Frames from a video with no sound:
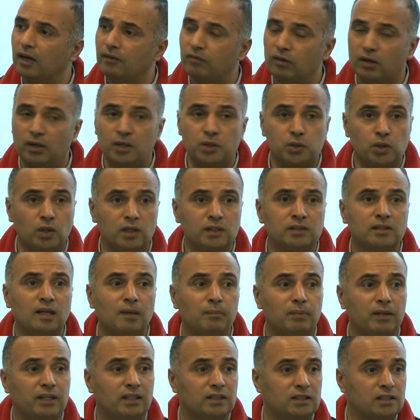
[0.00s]
And for an insurance
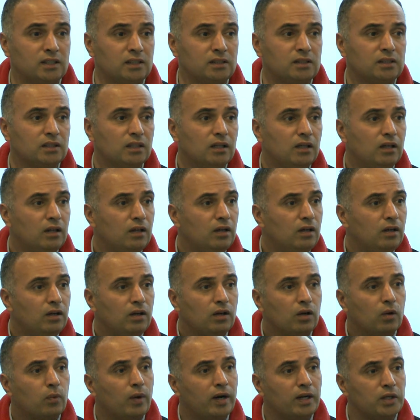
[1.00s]
company, this is
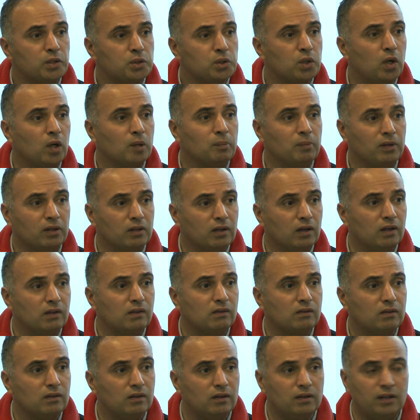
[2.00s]
quite a shock
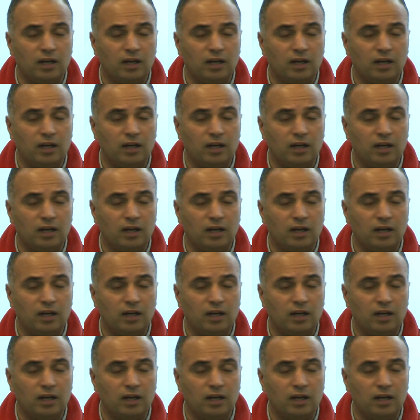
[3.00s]
because